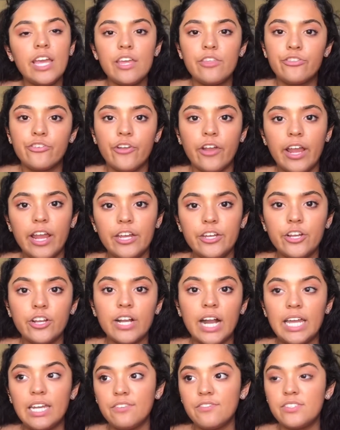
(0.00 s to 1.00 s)
8th grade, you're
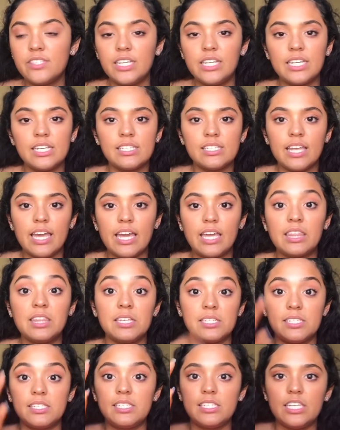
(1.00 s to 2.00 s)
kind of seen as like
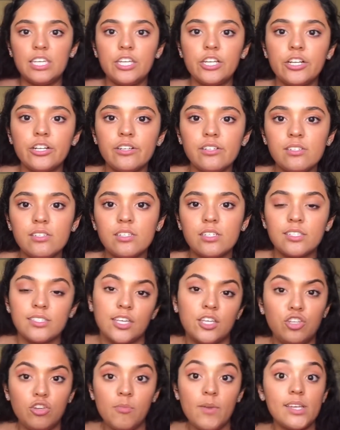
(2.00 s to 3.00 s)
the seniors, because
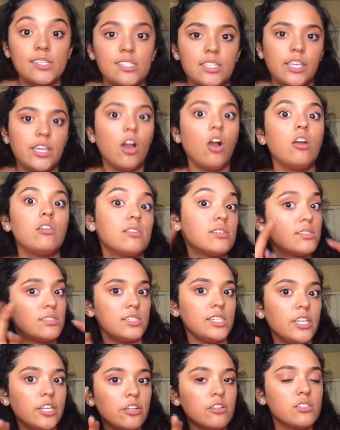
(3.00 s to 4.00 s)
like you basically are the
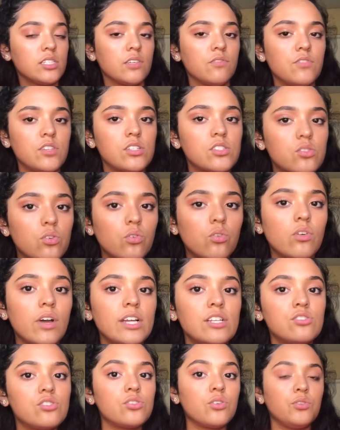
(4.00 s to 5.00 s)
seniors of the school,
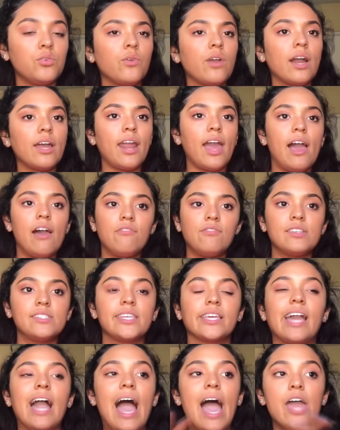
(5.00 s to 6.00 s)
and so you kind of have this
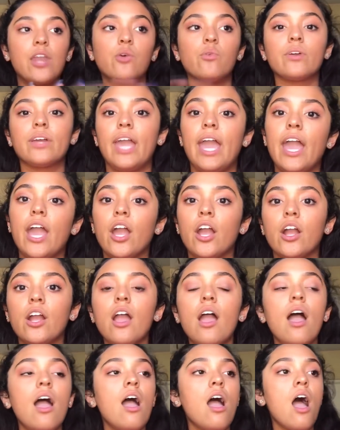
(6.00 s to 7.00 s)
like I don't care,
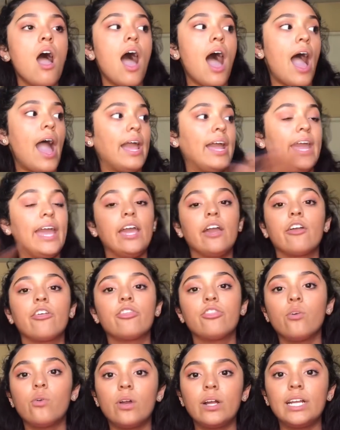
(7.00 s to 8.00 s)
I hate
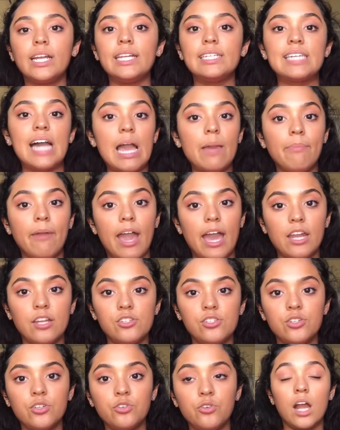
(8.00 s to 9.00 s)
authority type
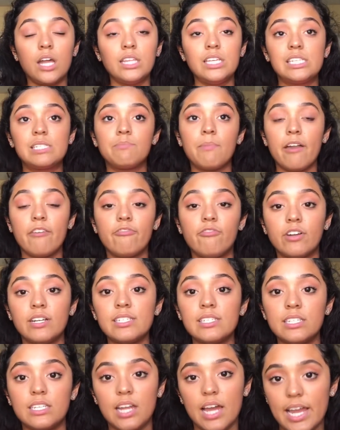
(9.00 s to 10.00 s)
attitude. At least my
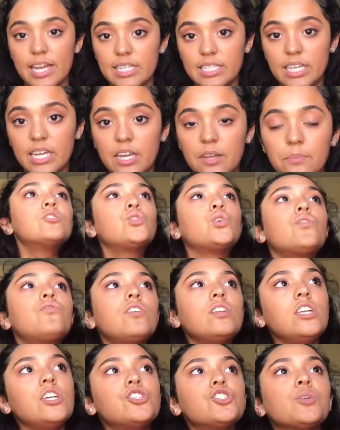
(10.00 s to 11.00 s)
friends and I did. So if
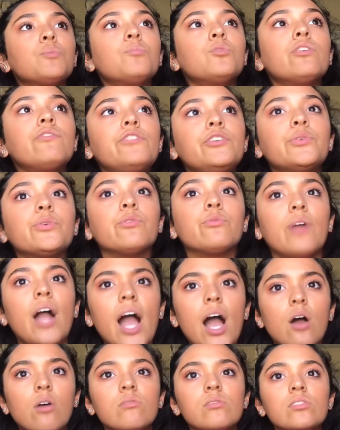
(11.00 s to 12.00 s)
the teacher moved you
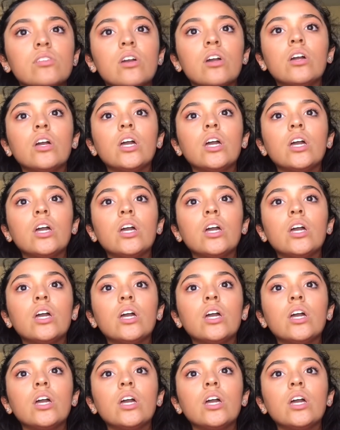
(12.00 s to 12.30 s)
around,